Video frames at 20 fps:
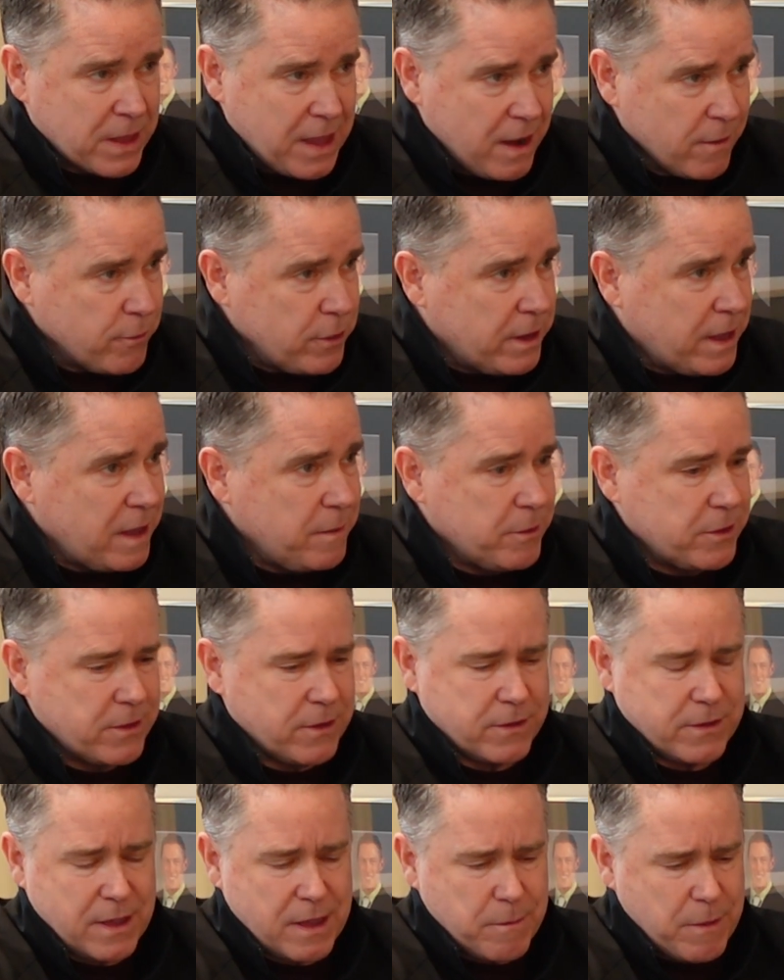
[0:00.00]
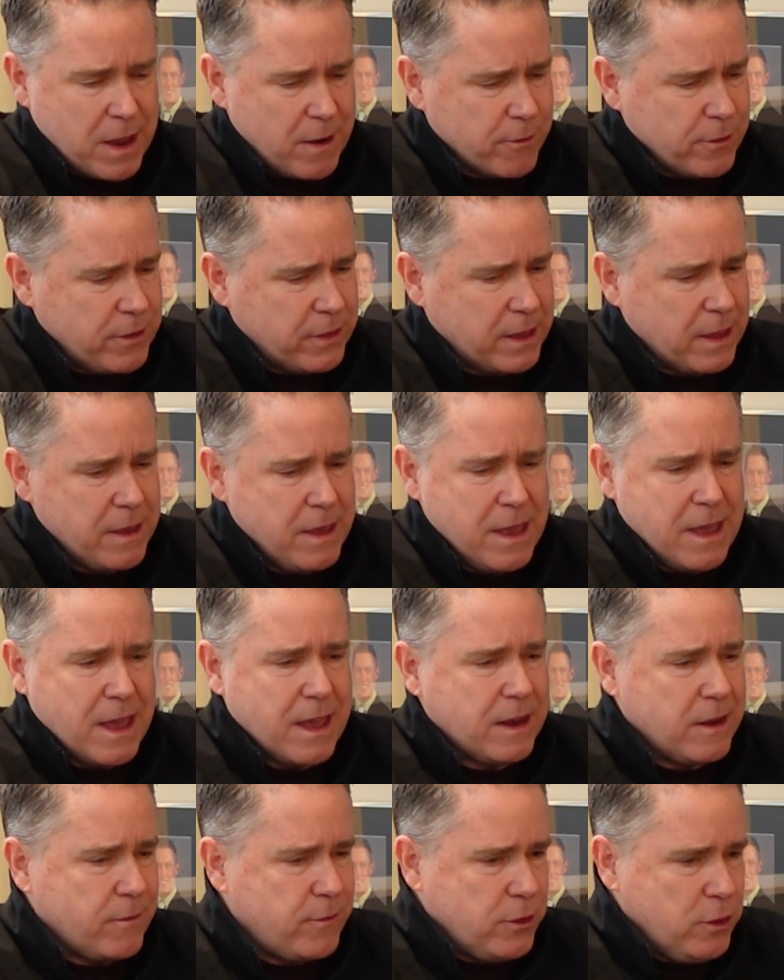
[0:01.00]
Every game is the same. Every other game.
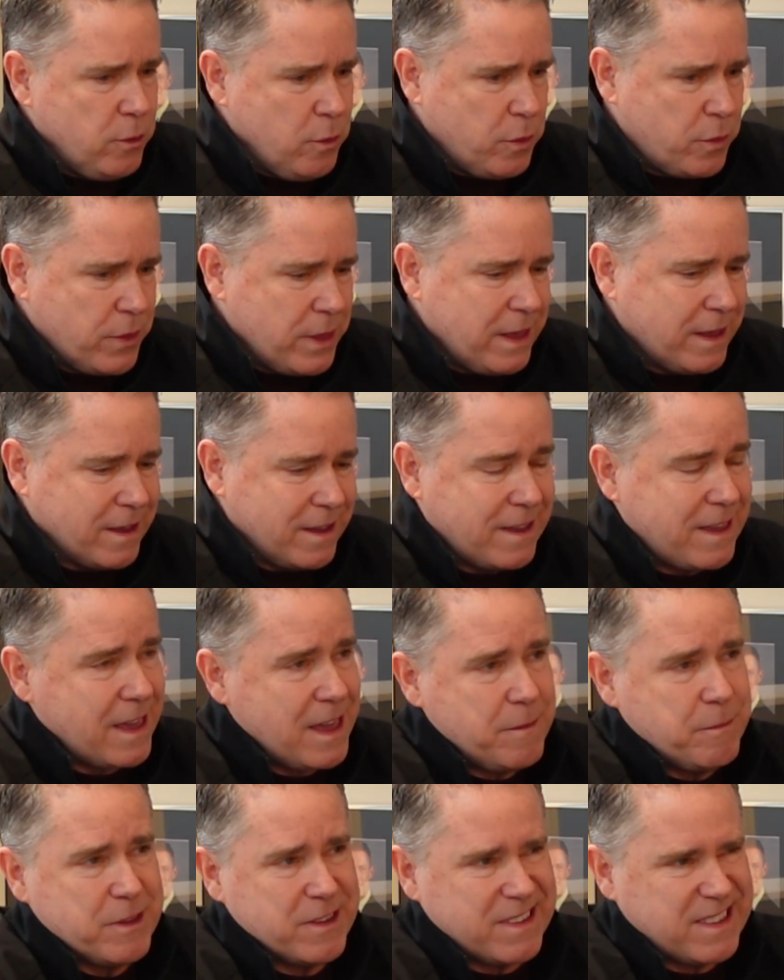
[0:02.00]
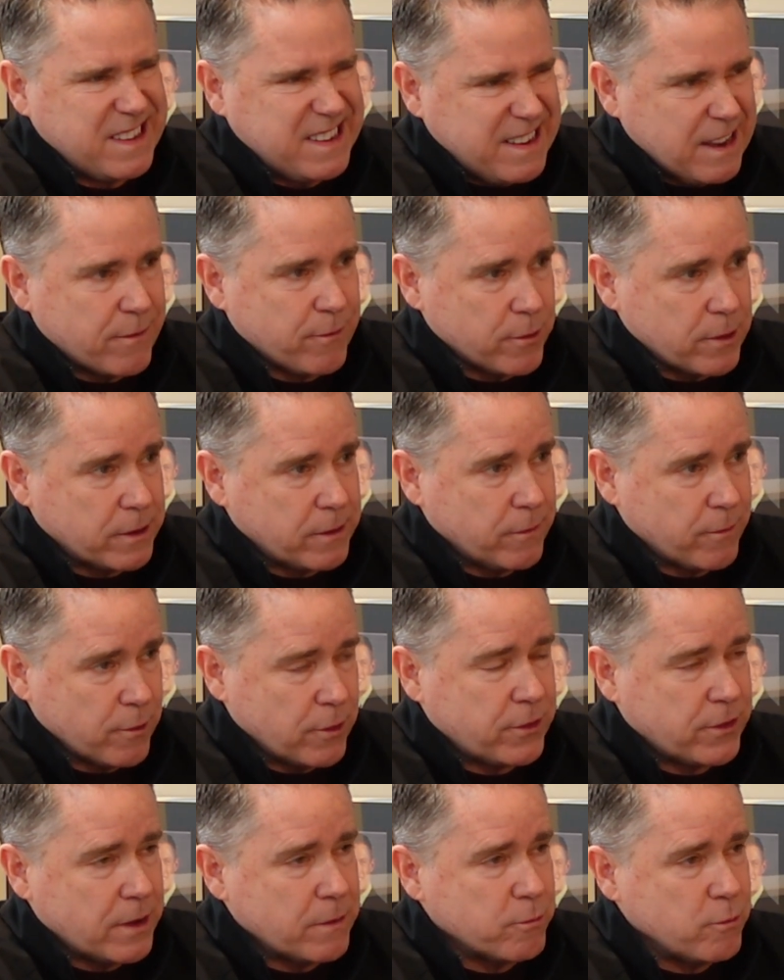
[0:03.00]
And if you think a game is different for
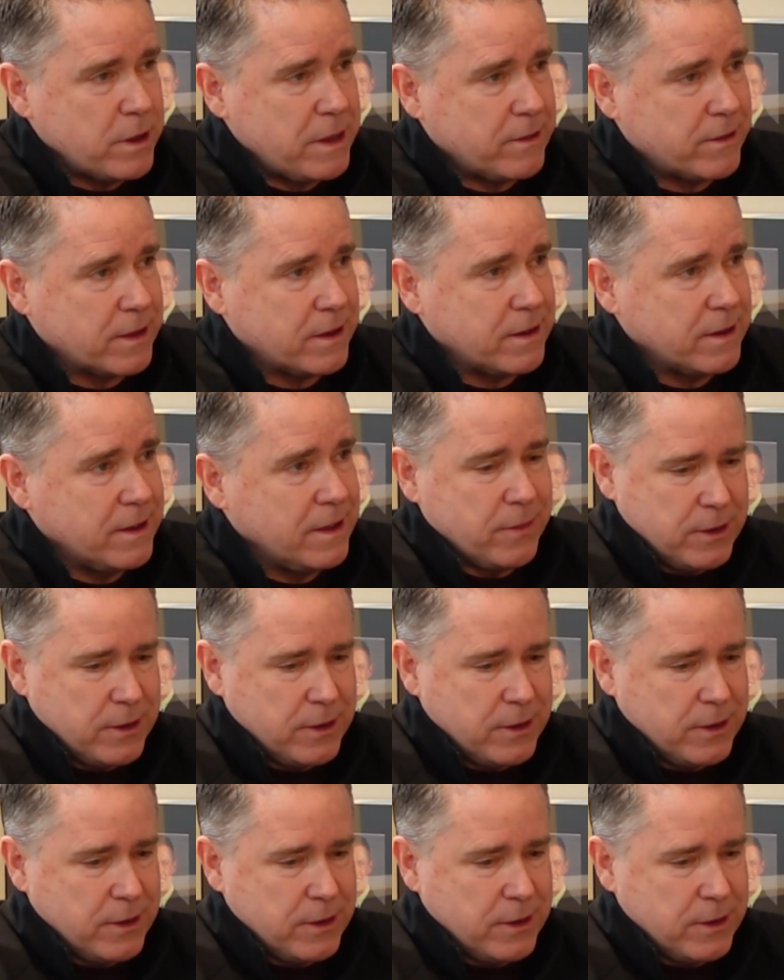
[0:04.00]
some reason,